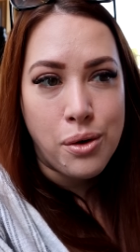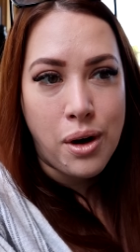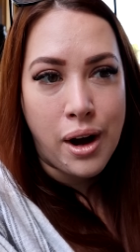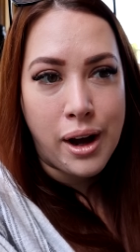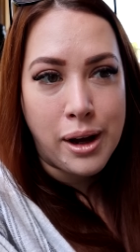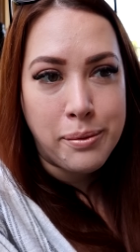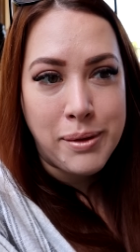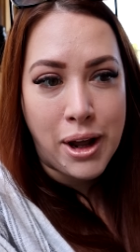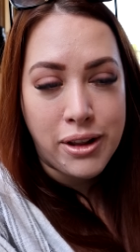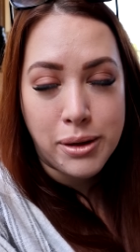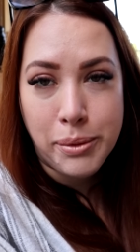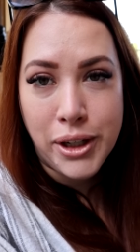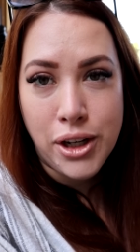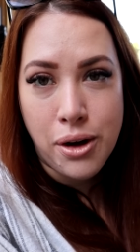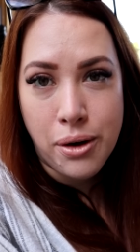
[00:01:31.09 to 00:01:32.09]
um, now
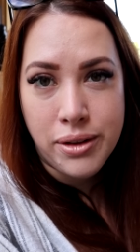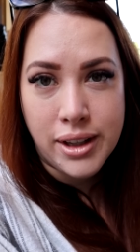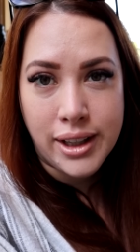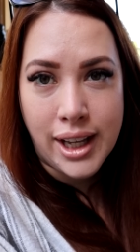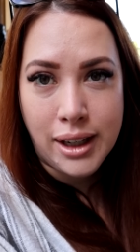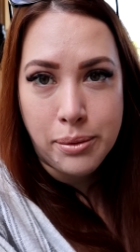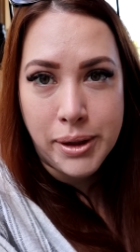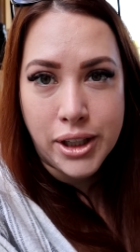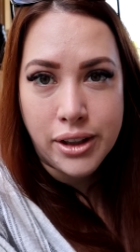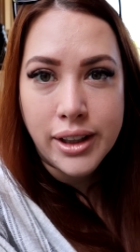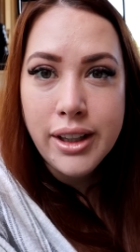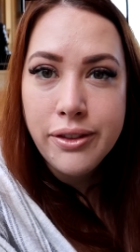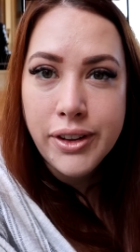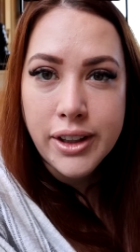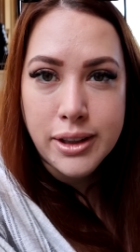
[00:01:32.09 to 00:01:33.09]
that we know that like we
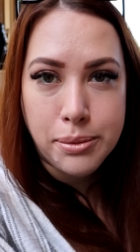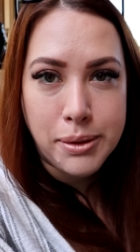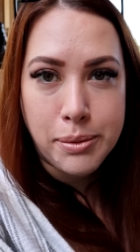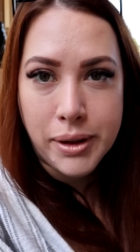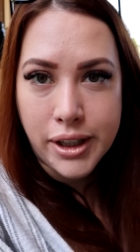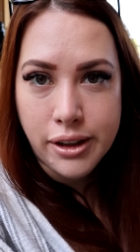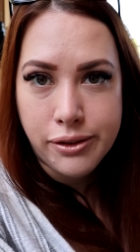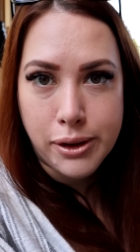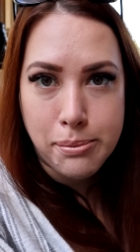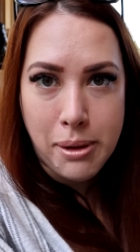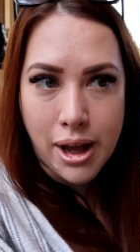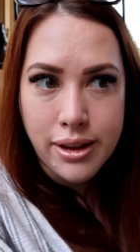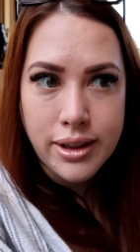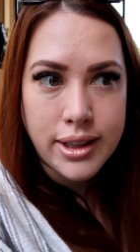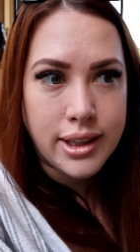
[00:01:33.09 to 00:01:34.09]
could live here because we were here for
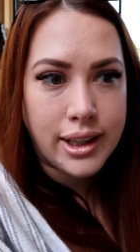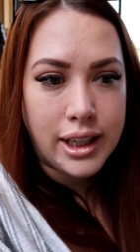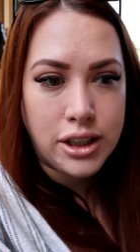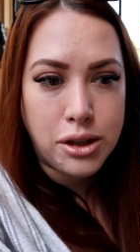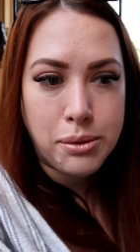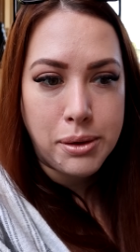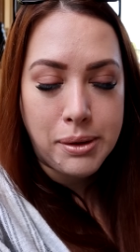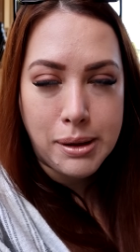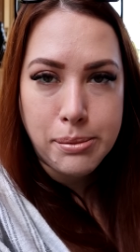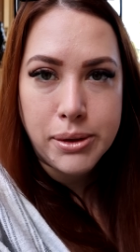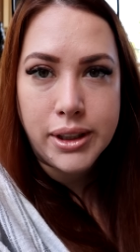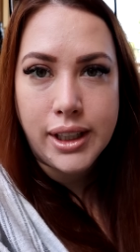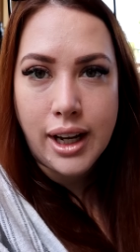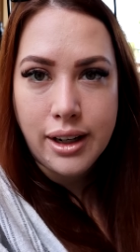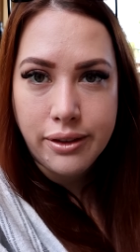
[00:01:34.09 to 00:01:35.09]
months, and like so we were
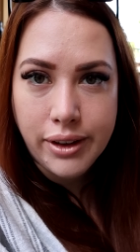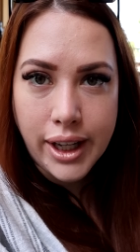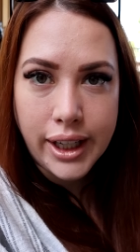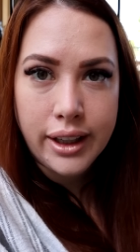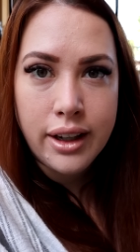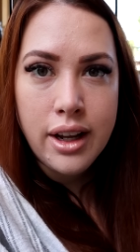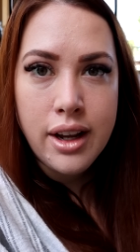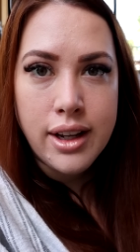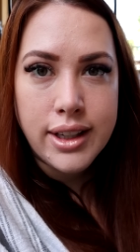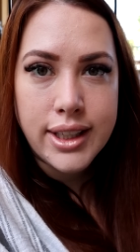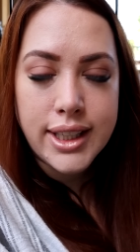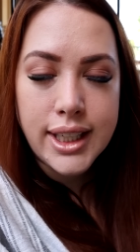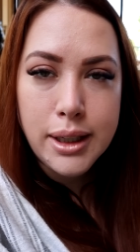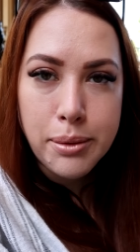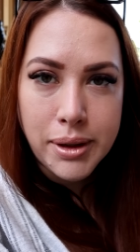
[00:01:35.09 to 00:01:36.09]
able to kind of like
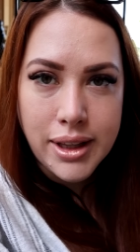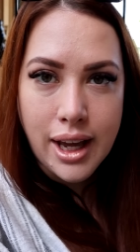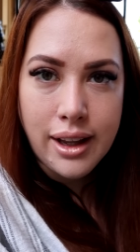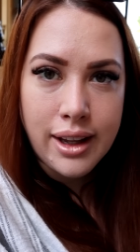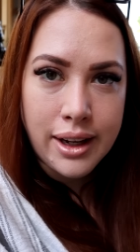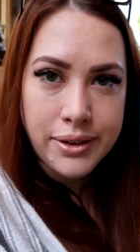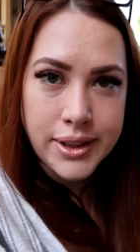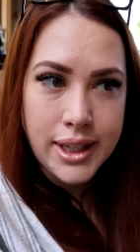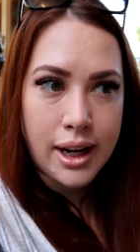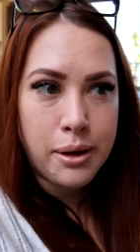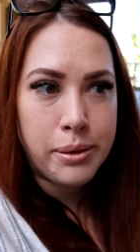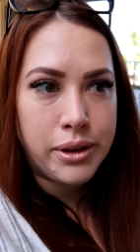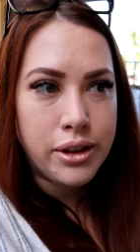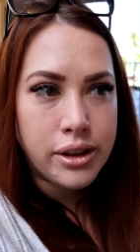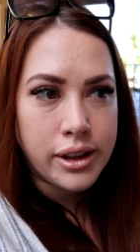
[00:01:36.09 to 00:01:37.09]
see what that
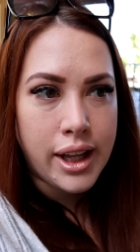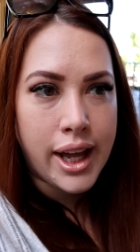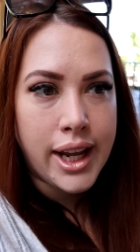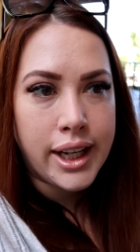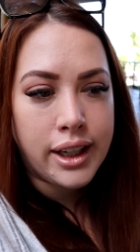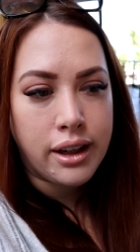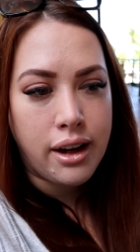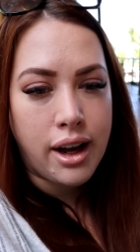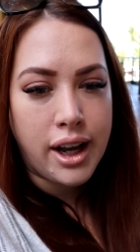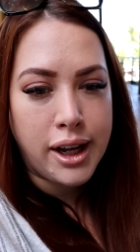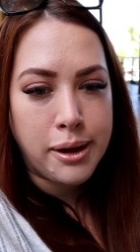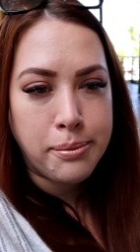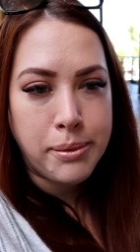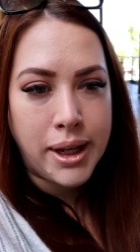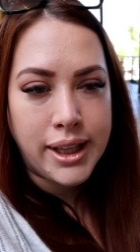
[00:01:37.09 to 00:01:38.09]
lifestyle would look like,
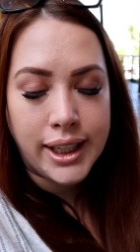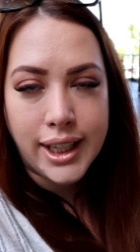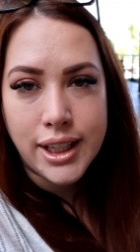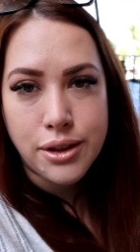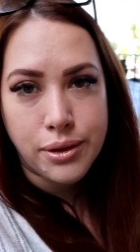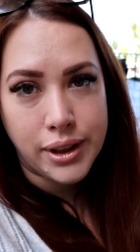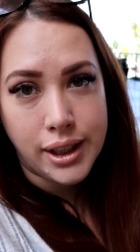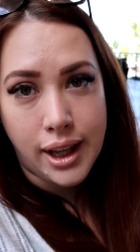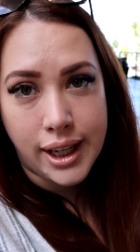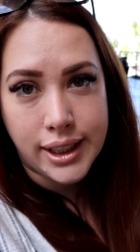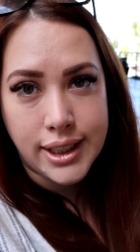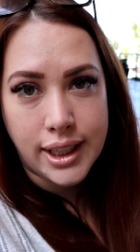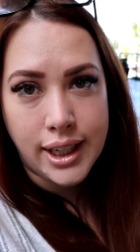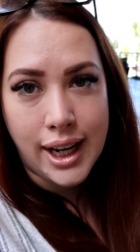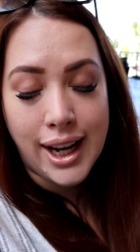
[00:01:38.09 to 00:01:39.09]
um, and the kids really
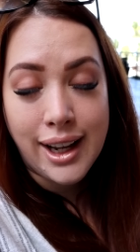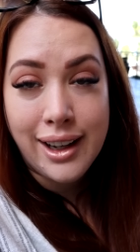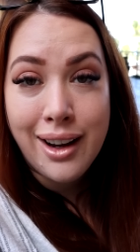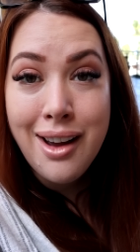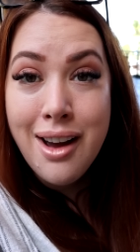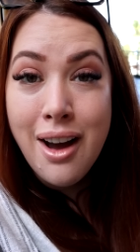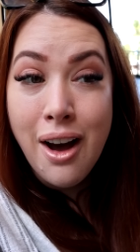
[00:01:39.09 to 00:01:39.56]
liked it, and